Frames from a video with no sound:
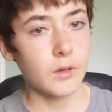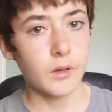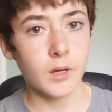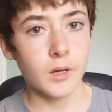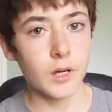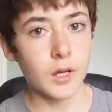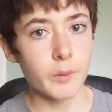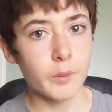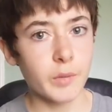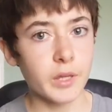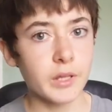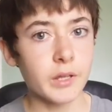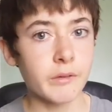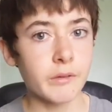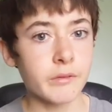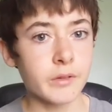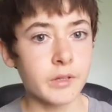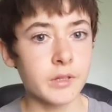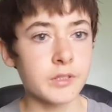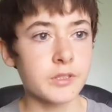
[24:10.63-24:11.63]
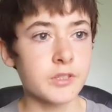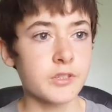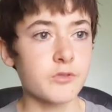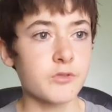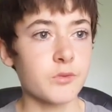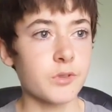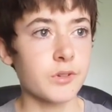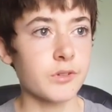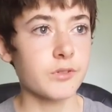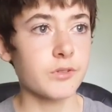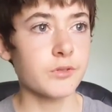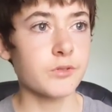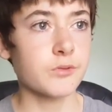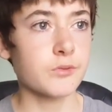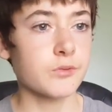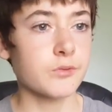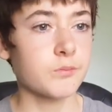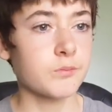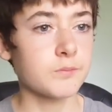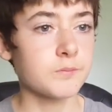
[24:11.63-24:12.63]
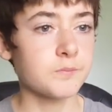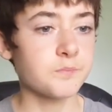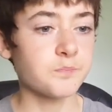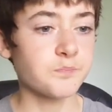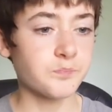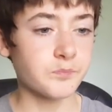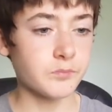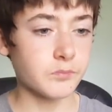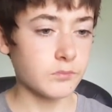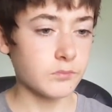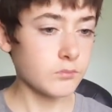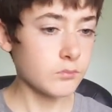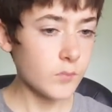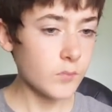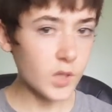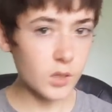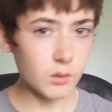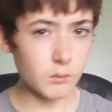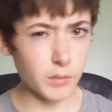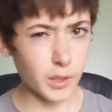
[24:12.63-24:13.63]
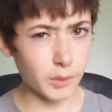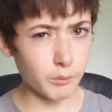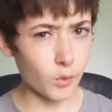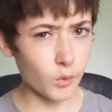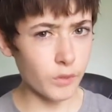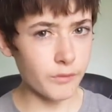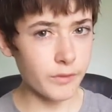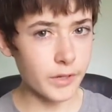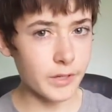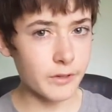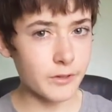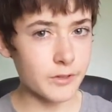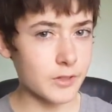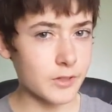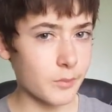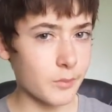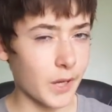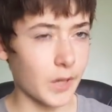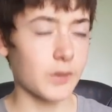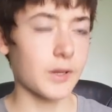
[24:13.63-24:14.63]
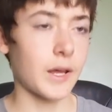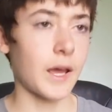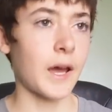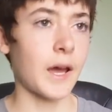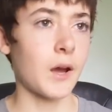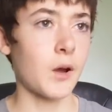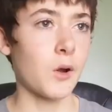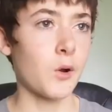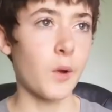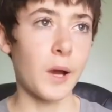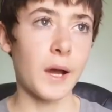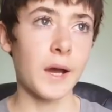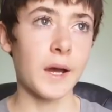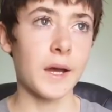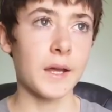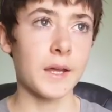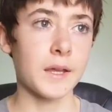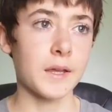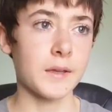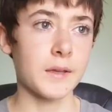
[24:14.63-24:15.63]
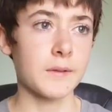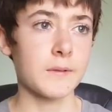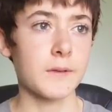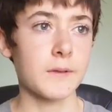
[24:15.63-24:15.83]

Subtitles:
I definitely just want to make more videos about how I